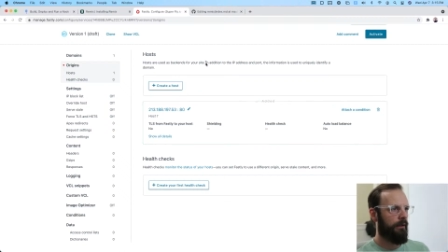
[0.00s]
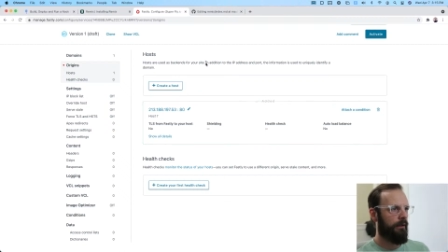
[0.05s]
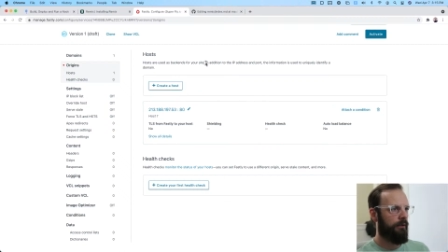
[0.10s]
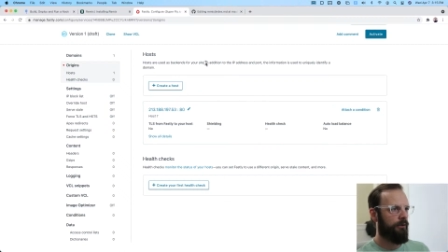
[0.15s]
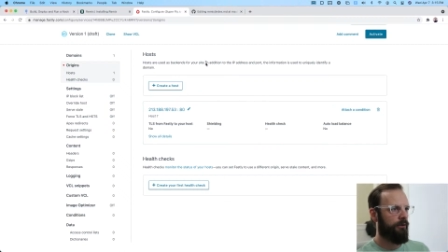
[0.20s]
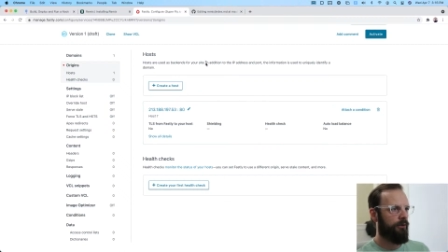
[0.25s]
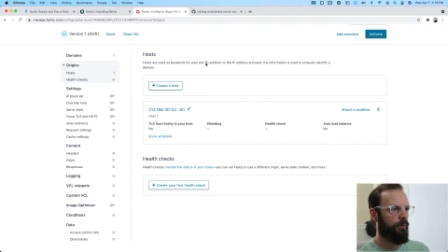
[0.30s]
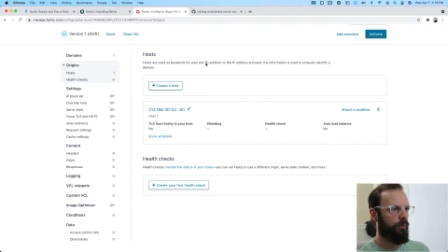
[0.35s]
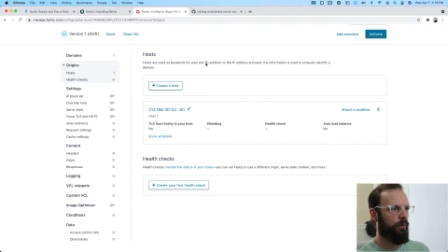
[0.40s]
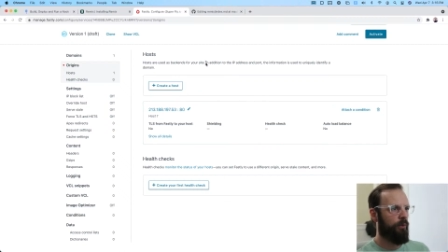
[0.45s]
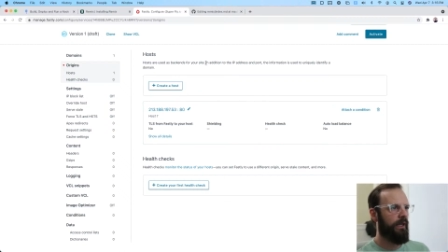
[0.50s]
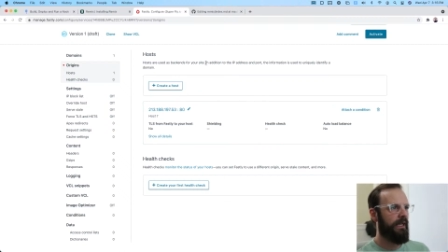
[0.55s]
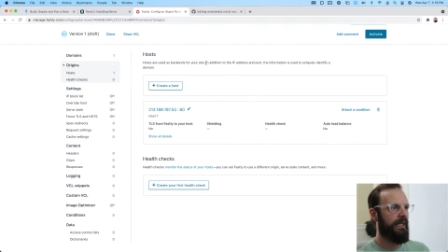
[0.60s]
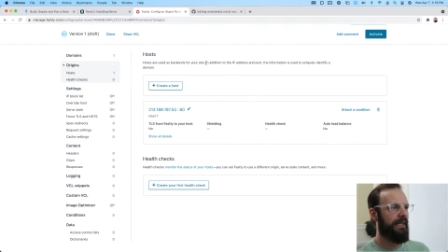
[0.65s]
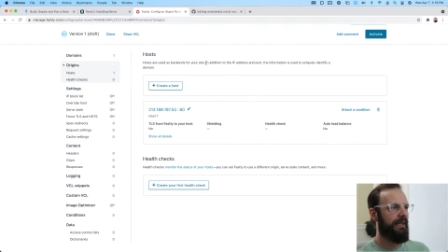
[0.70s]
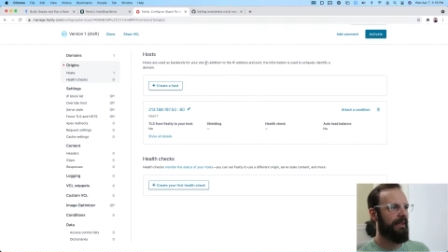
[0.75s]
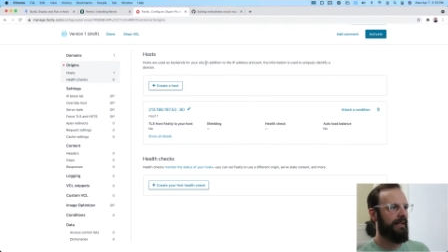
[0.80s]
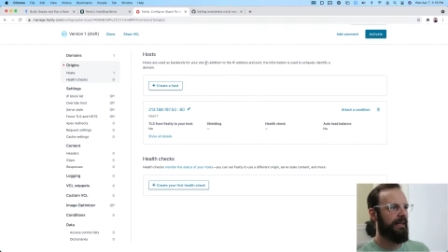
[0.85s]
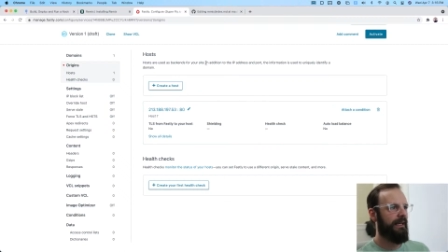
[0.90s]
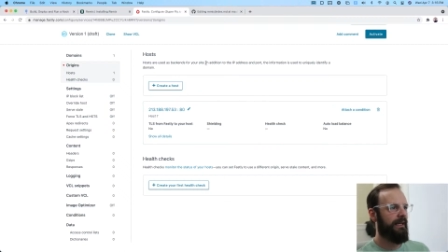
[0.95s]
So
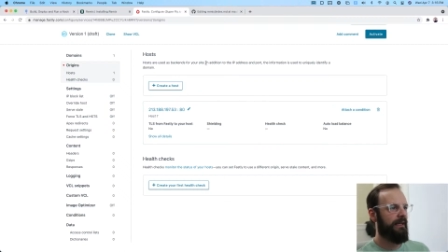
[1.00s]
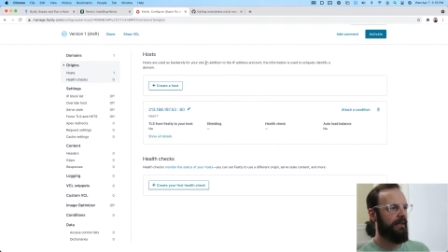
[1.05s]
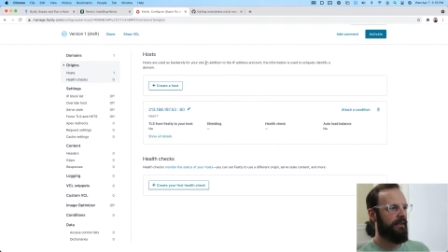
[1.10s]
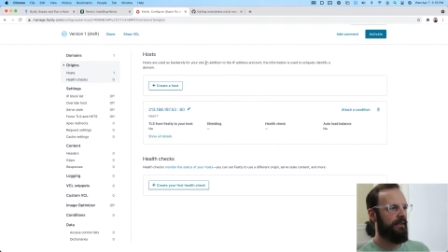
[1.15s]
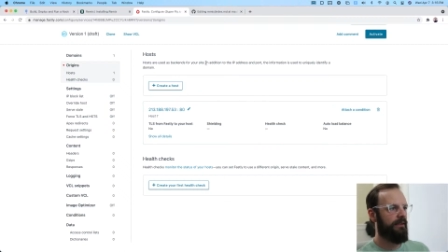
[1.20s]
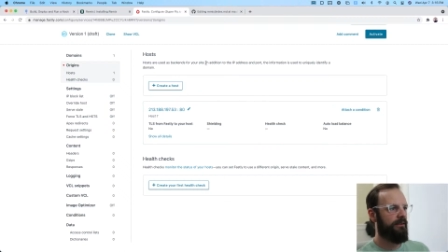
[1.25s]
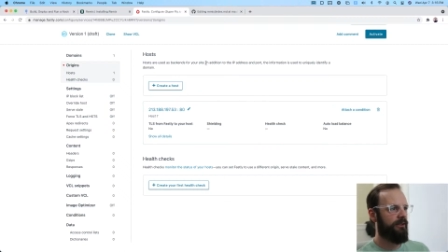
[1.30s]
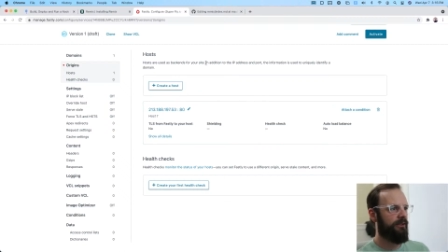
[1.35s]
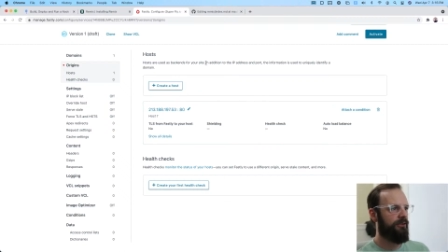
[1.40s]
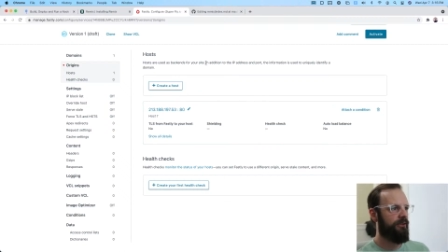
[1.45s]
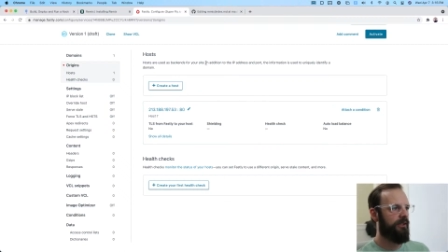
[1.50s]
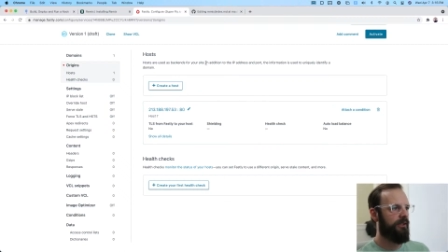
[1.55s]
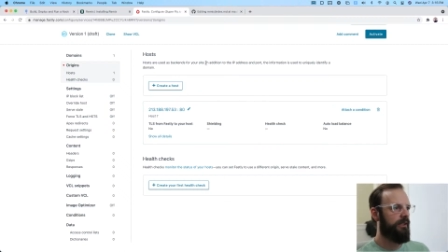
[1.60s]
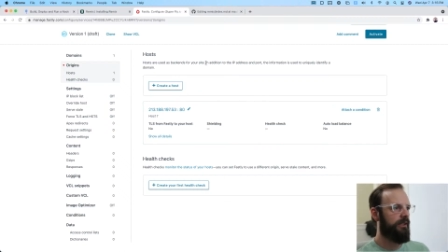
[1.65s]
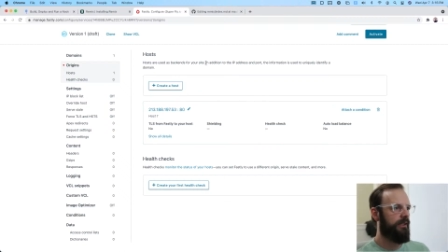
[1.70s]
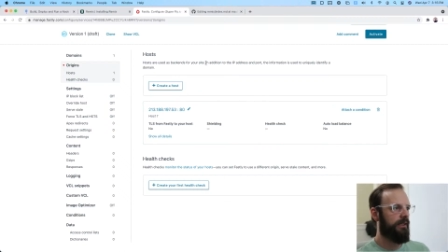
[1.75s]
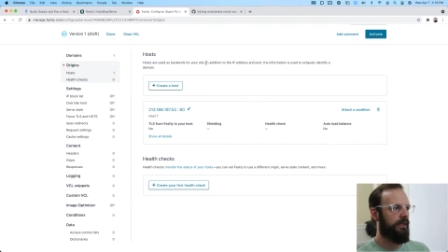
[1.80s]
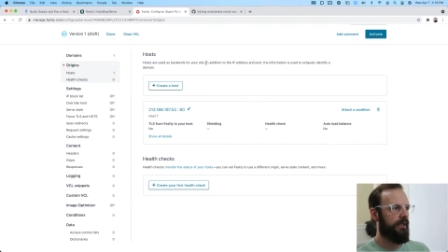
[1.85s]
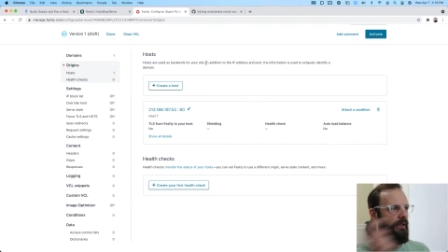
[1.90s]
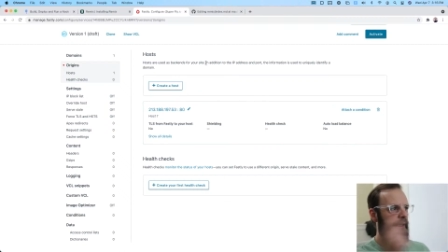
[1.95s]
what the heck is a
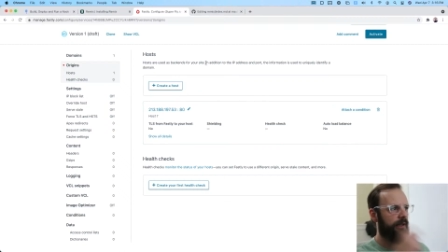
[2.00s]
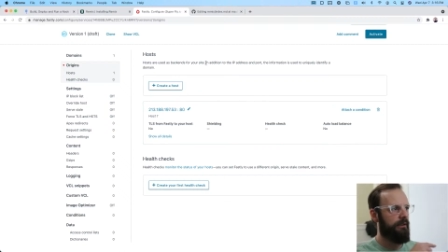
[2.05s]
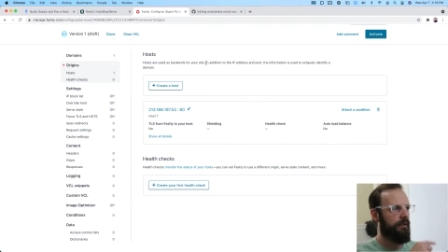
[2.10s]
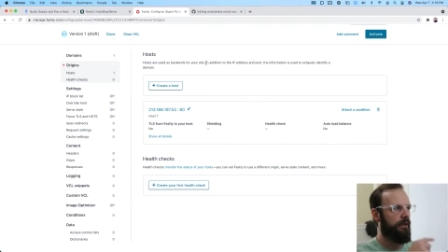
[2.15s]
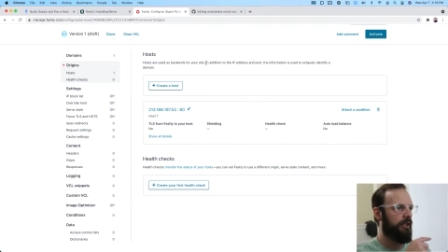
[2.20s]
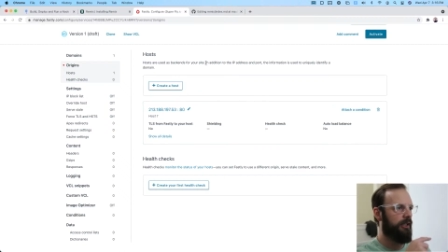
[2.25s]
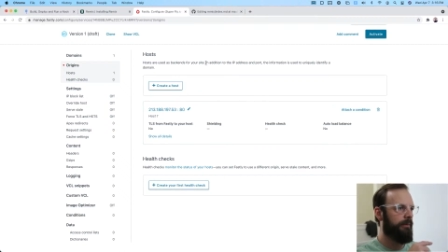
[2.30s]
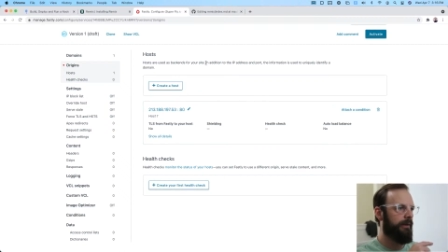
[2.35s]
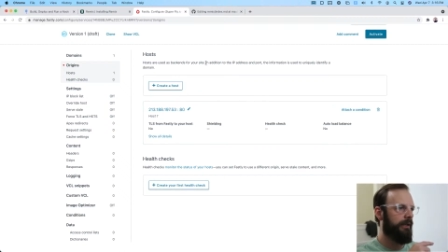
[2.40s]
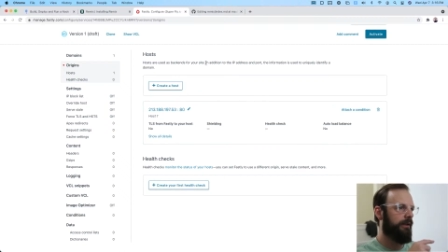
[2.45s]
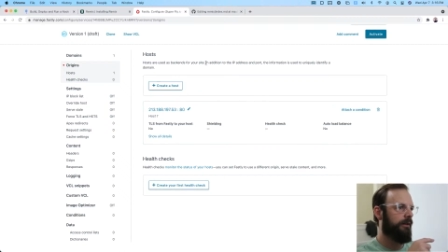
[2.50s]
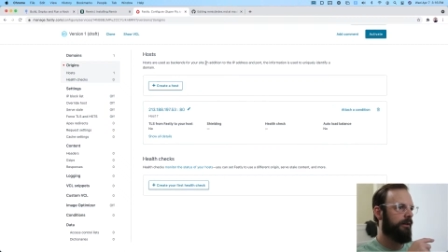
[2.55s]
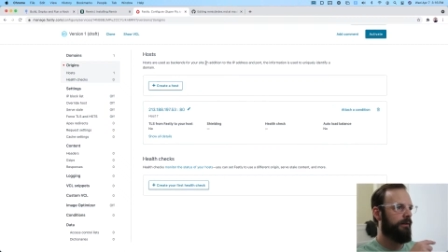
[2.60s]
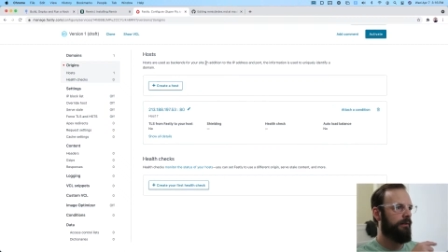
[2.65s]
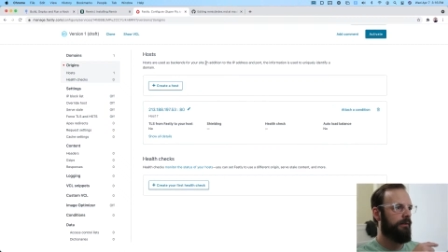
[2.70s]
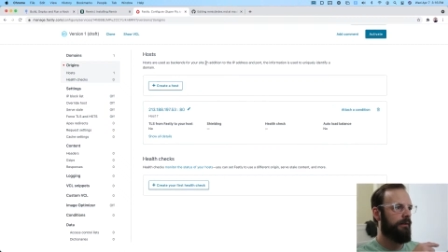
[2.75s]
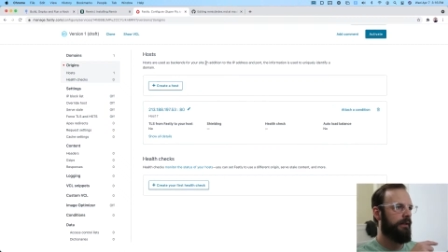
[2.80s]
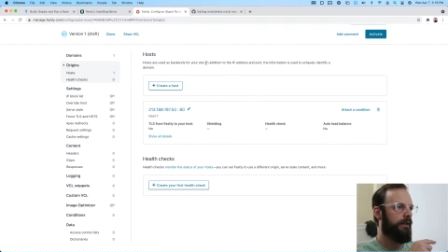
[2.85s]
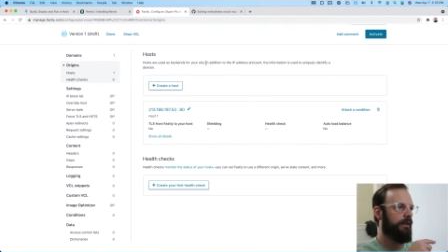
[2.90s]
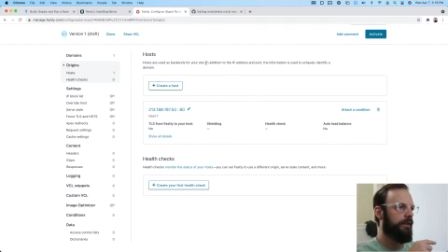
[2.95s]
CDN? I talked about it
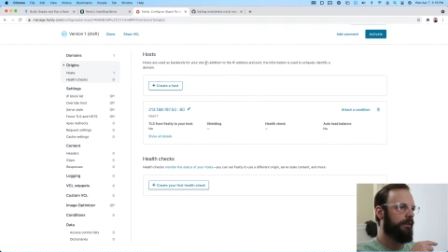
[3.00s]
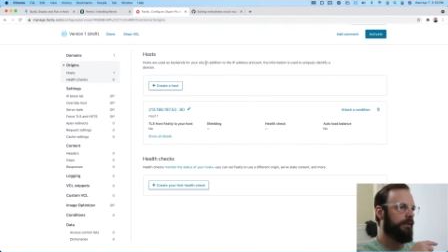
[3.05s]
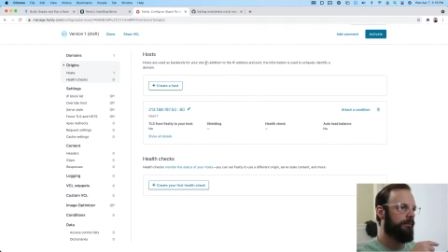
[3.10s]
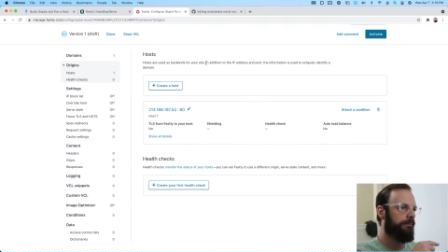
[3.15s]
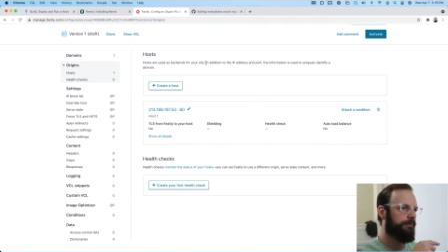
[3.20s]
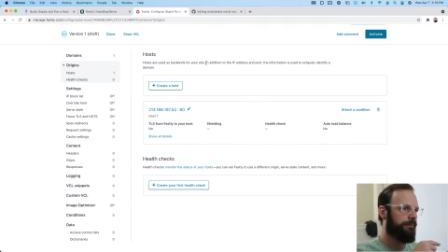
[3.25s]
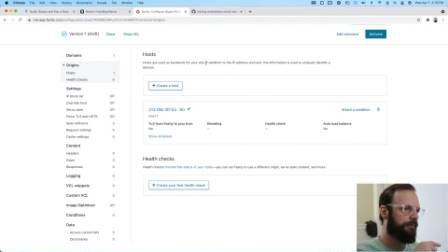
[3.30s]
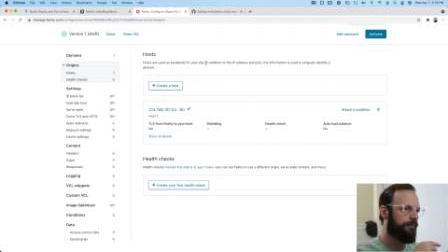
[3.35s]
earlier.